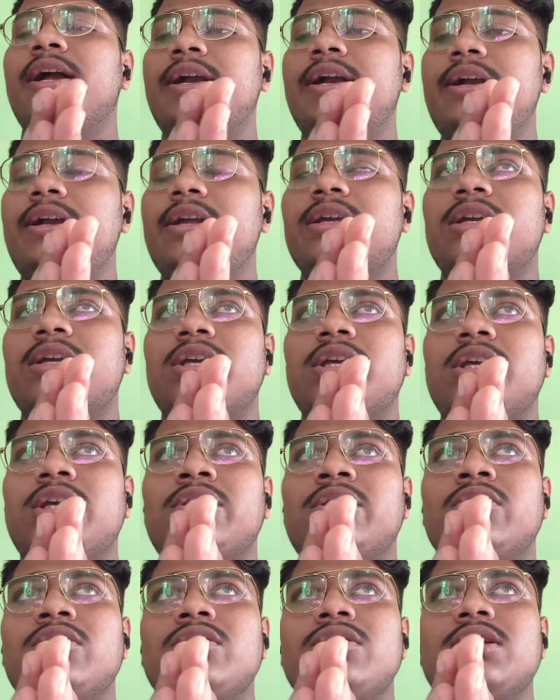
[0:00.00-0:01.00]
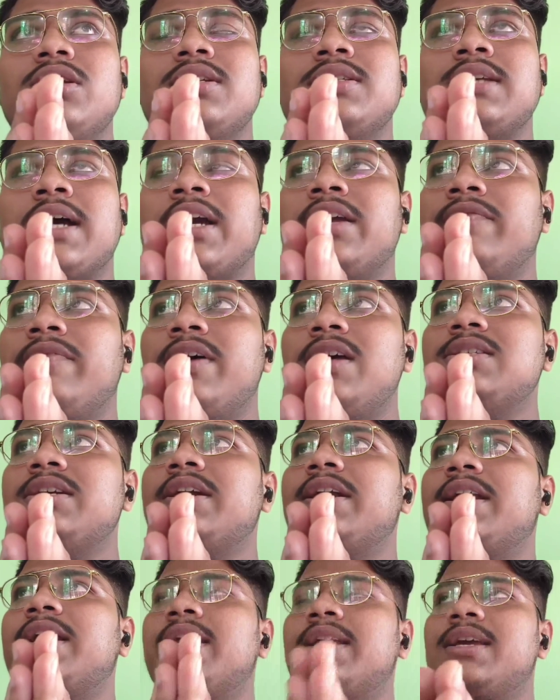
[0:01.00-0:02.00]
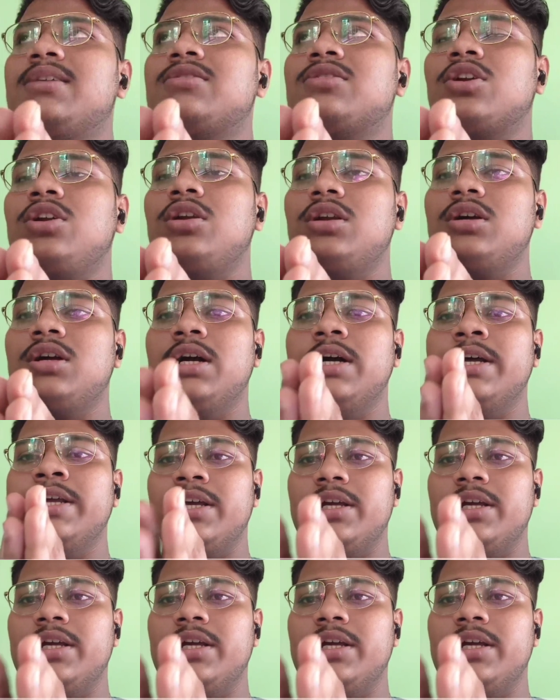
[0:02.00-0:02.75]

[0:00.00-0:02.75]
and your sacrifice and dedication